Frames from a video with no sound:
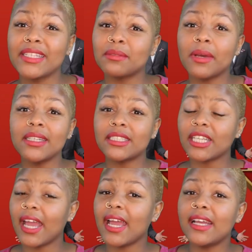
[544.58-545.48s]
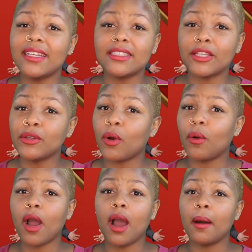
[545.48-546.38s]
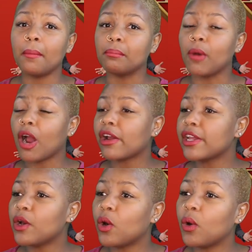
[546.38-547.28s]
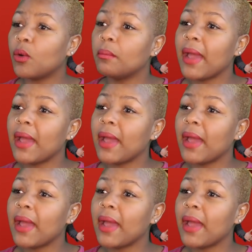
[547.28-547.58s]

As much as, Mario